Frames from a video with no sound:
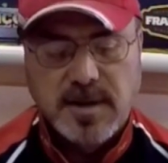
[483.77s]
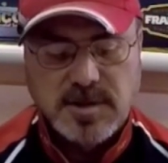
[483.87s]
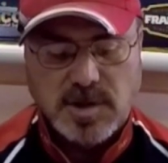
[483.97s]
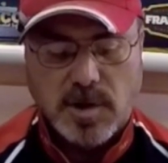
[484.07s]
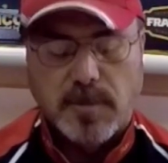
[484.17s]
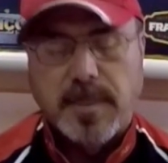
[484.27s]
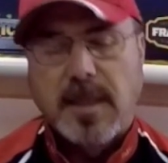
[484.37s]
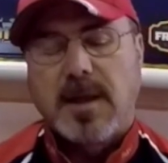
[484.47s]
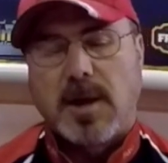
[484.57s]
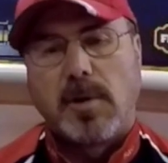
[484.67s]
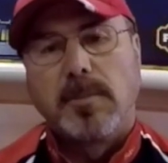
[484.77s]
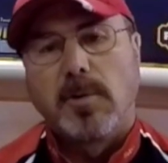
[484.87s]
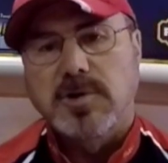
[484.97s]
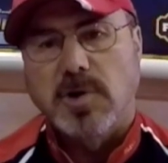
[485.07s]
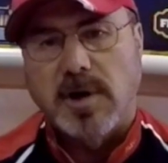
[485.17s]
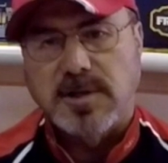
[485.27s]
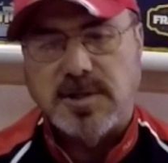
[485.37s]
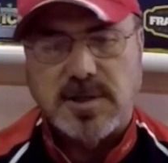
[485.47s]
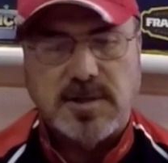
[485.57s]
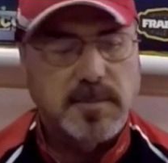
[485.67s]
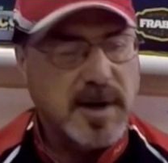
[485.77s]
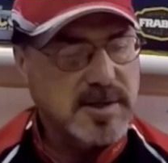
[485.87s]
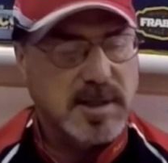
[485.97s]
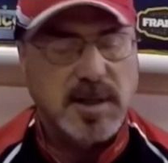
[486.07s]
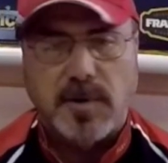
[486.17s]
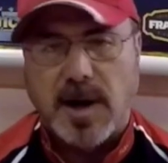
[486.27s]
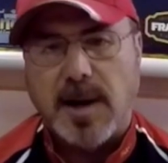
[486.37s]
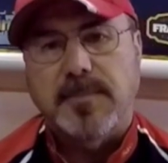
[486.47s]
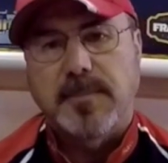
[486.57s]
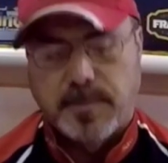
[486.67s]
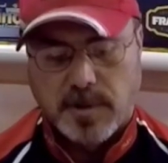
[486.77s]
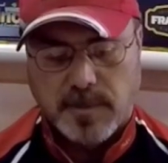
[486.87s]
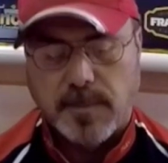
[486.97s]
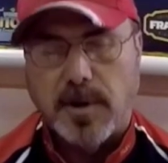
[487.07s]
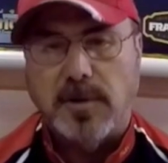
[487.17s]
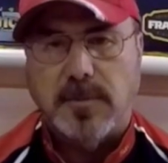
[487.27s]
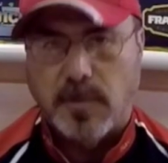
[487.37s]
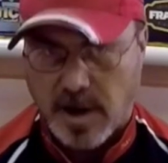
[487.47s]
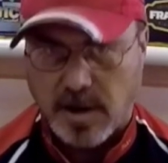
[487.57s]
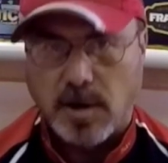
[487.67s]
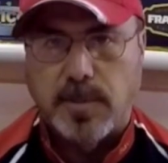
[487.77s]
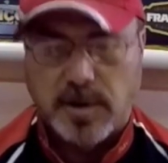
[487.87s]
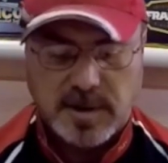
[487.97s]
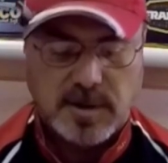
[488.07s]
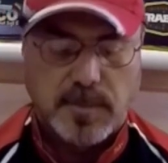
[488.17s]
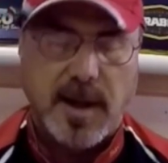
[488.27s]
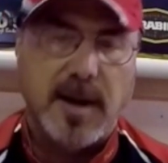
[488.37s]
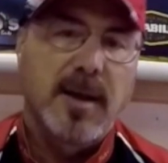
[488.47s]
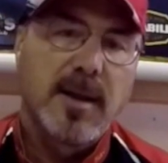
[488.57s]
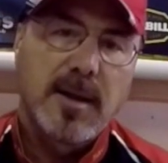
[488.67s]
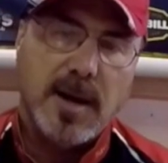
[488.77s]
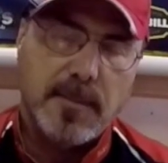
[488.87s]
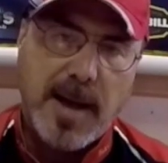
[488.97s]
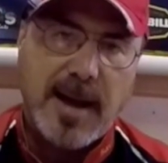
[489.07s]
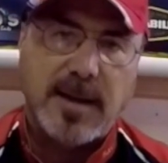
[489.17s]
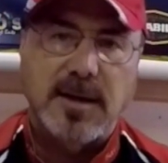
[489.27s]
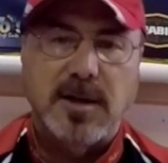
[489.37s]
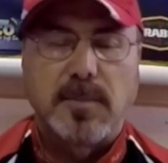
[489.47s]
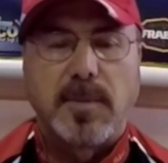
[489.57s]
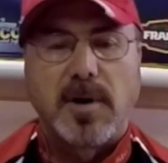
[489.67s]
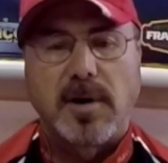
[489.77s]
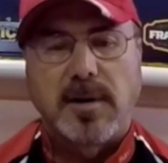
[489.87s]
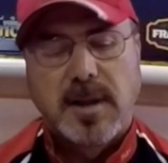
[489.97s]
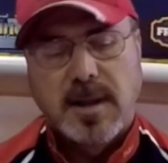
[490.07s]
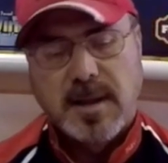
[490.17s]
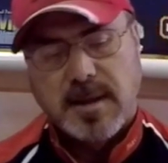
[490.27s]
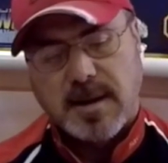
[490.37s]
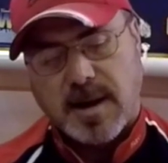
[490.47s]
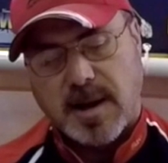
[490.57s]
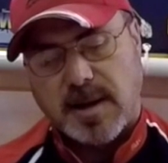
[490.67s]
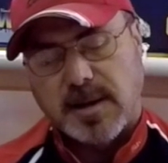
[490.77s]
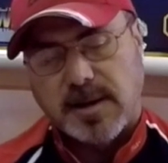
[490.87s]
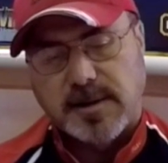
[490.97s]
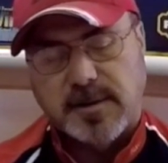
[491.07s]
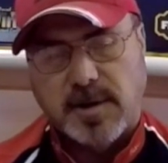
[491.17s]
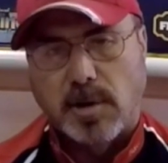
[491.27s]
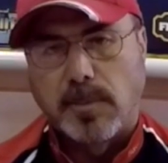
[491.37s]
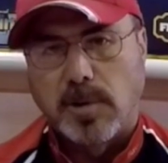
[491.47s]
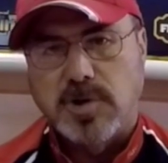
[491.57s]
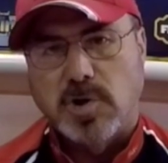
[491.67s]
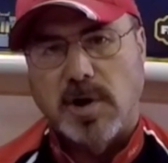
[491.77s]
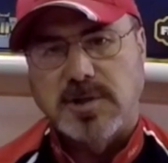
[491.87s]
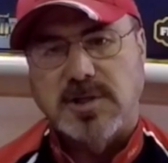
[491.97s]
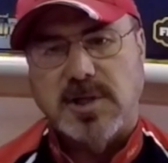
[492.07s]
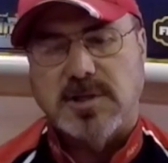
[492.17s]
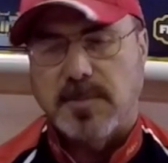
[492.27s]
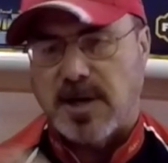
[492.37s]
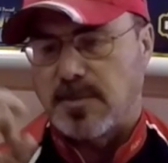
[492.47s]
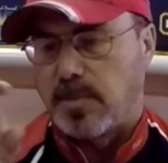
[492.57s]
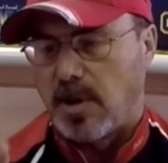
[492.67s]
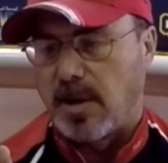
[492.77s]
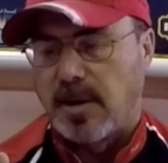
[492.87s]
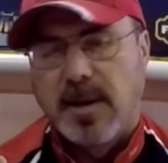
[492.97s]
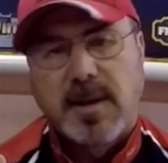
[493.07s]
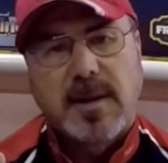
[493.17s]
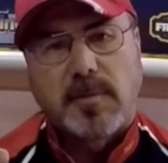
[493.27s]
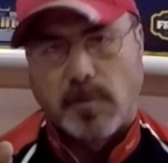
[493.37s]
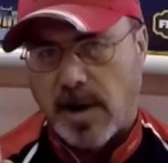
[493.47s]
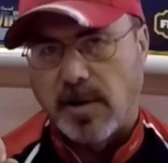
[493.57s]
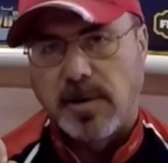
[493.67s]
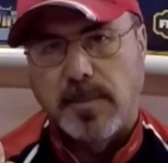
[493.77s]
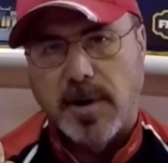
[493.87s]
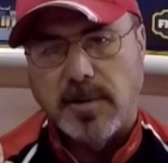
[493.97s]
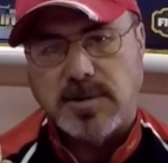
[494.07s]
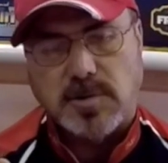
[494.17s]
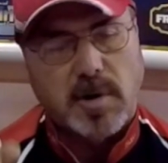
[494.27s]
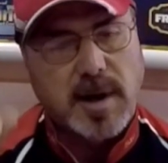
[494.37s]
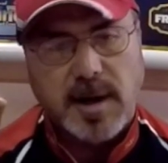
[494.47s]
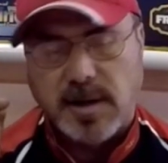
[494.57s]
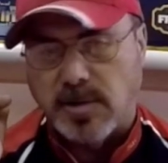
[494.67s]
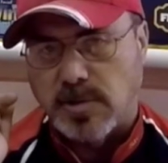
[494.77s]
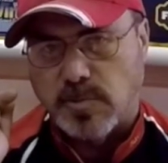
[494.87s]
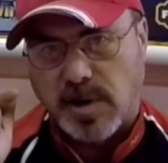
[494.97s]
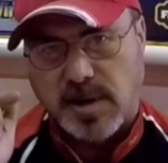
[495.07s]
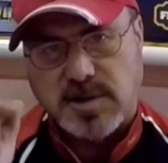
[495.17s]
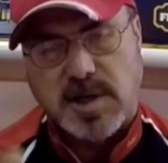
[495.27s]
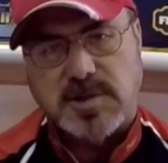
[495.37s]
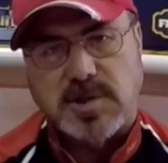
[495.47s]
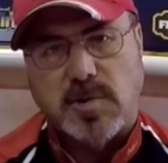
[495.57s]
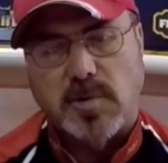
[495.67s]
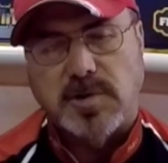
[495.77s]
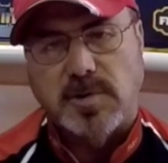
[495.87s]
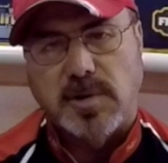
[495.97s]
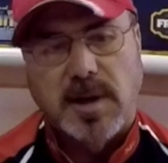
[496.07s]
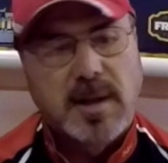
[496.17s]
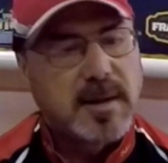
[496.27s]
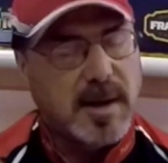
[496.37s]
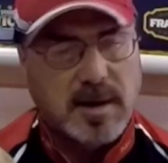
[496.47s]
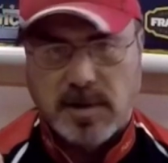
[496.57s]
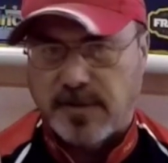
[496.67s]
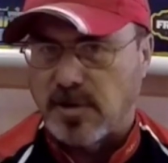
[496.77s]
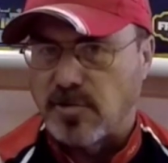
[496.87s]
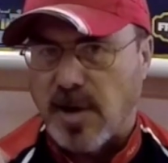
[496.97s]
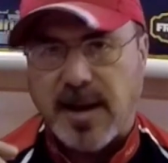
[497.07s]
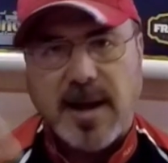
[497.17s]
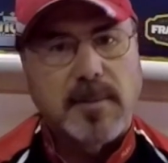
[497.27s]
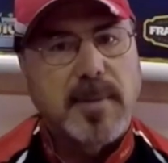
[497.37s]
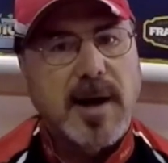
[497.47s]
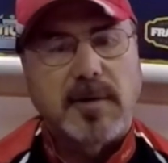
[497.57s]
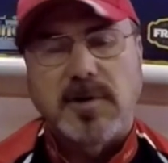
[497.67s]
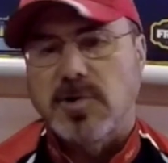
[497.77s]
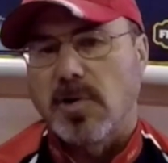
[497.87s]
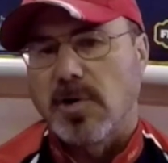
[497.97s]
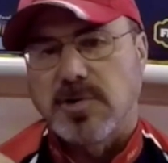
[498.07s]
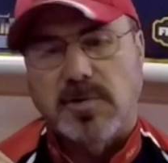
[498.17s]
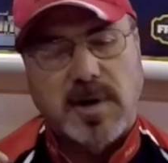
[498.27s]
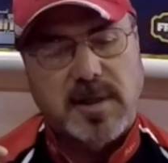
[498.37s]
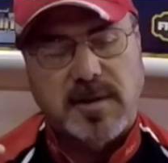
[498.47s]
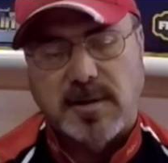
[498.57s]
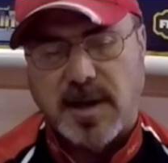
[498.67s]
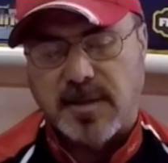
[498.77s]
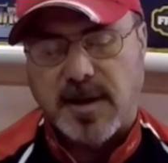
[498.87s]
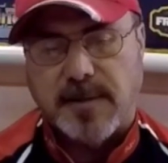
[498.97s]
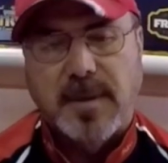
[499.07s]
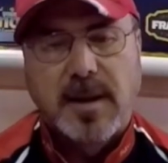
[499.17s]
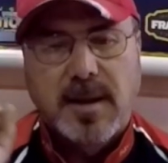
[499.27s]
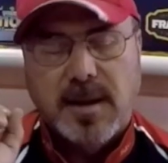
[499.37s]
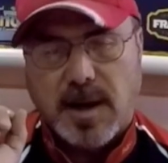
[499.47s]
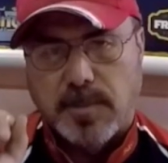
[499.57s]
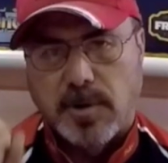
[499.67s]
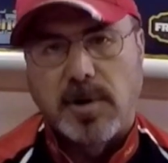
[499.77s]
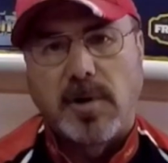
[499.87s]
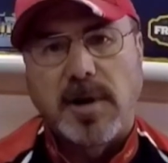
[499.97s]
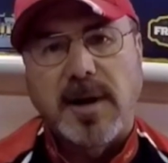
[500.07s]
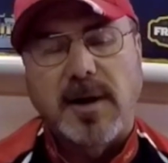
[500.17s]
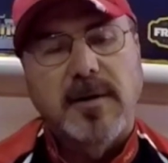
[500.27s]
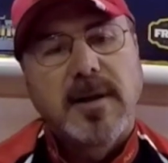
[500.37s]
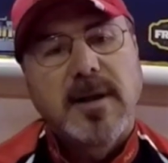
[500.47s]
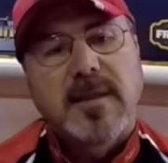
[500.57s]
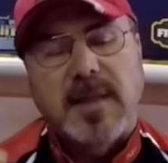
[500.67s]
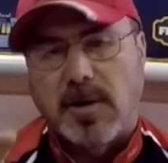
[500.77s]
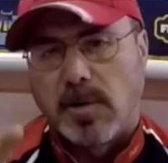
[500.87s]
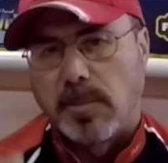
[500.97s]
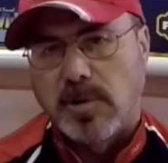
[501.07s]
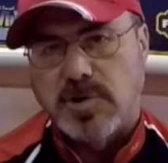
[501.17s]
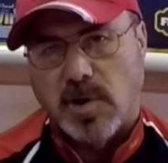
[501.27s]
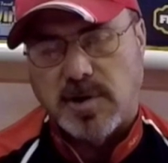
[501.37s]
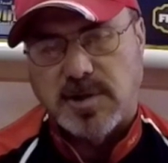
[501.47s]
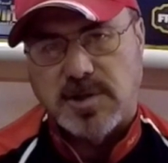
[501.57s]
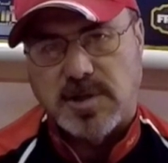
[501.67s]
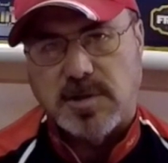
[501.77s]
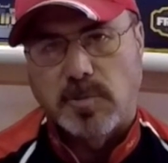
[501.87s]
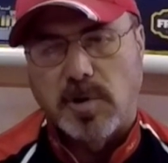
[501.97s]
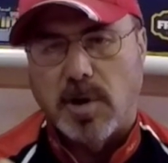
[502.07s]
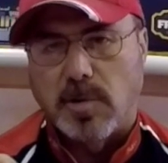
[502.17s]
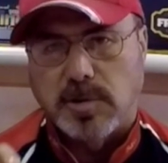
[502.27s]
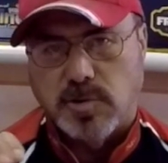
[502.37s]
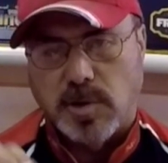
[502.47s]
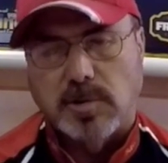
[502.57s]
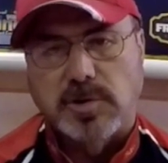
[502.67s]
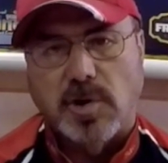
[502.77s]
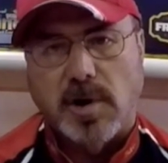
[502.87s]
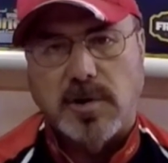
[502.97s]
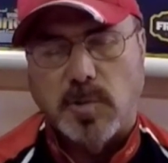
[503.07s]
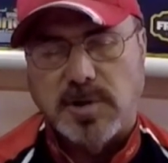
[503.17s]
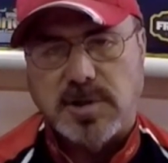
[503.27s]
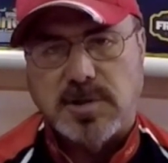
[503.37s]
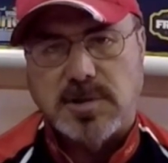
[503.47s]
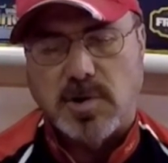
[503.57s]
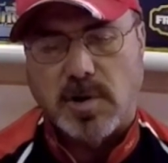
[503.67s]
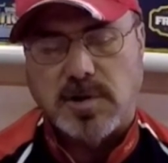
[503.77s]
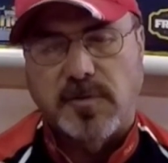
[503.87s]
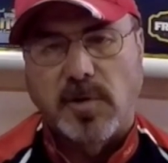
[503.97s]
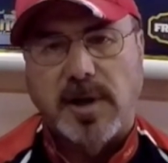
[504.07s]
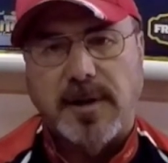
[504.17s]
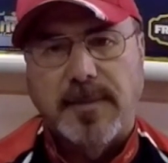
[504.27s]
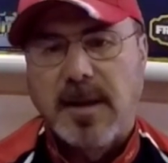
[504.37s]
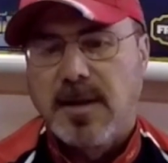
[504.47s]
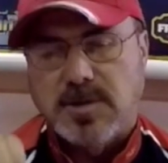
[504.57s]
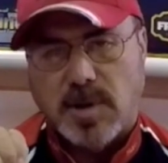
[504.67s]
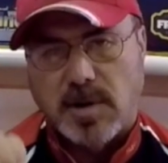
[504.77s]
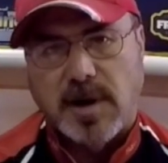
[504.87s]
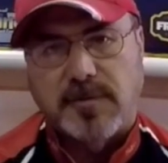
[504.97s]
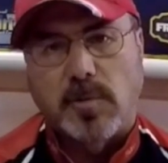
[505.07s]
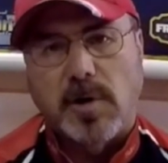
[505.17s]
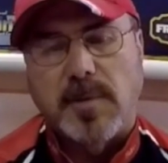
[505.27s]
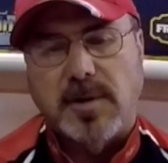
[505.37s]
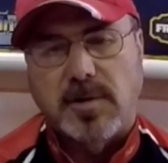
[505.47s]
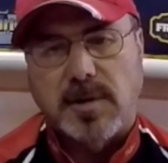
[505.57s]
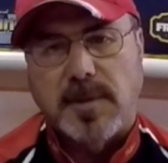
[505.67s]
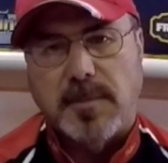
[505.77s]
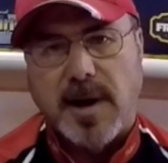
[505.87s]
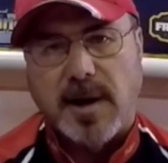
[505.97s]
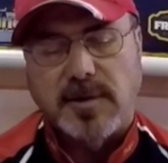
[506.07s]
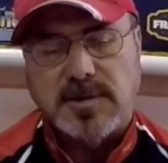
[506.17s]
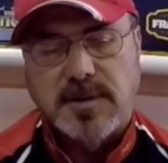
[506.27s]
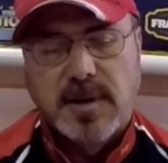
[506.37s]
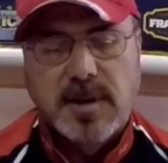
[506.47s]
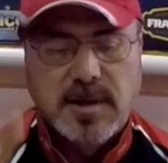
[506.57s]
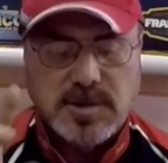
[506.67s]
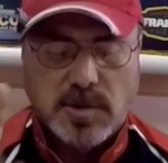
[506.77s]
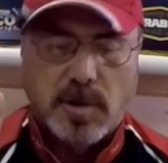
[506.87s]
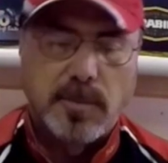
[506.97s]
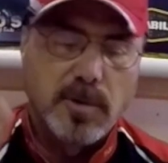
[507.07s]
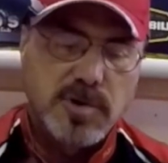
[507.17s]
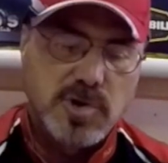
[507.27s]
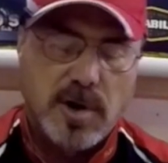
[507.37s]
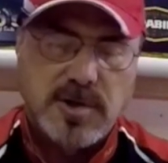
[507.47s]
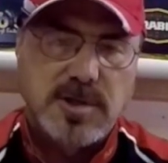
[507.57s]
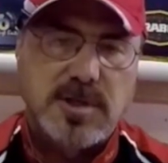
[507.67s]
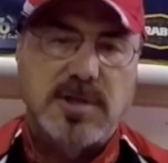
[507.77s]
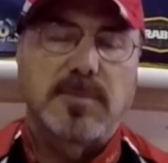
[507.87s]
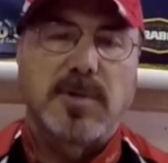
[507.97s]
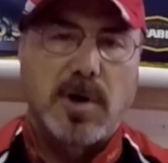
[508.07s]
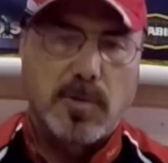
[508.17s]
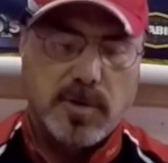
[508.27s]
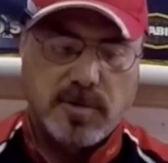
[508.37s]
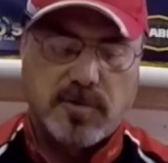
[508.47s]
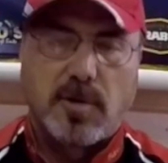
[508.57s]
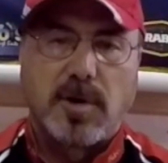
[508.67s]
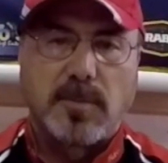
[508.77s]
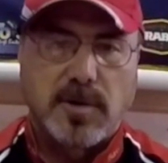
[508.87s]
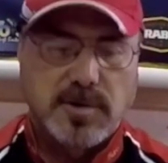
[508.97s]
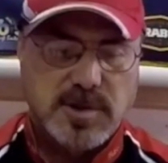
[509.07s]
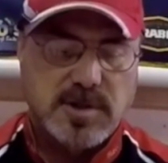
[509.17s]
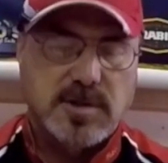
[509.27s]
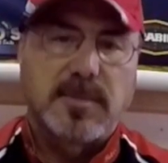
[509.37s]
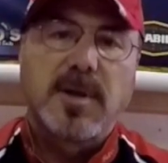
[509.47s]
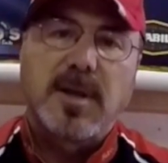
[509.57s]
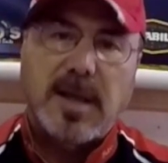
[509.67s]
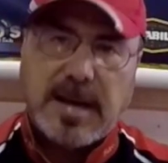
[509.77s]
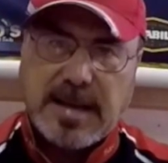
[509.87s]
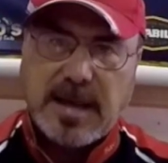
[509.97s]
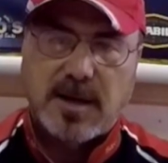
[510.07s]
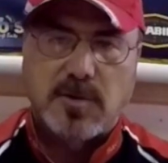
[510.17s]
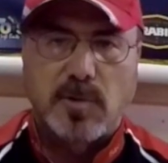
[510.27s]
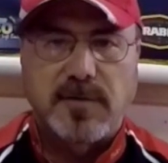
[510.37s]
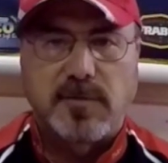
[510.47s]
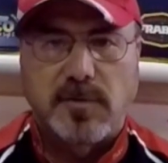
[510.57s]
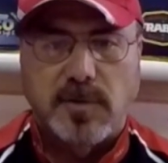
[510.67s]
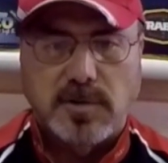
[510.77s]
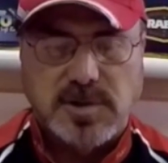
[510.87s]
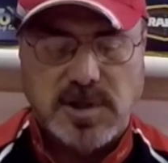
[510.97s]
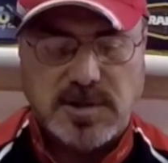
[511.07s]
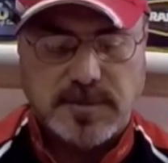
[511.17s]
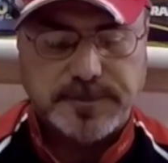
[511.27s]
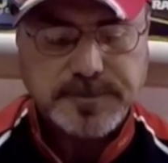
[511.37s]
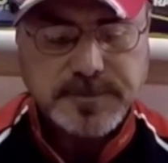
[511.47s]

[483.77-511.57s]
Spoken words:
So an onboard charging system, basically when I put my boat, what I call putting it to bed, I back it into the barn. The onboard charging system has a plug right on the boat, so all I got to do is run an extension cord to it. I don't have to drag out a battery charger or anything like that. I put it on there. That onboard charging system will go to a trickle charge once it's charged fully, so I don't have to worry about cooking my batteries. So an onboard charging system to go with your trolling motor system, and again, a 24-volt system.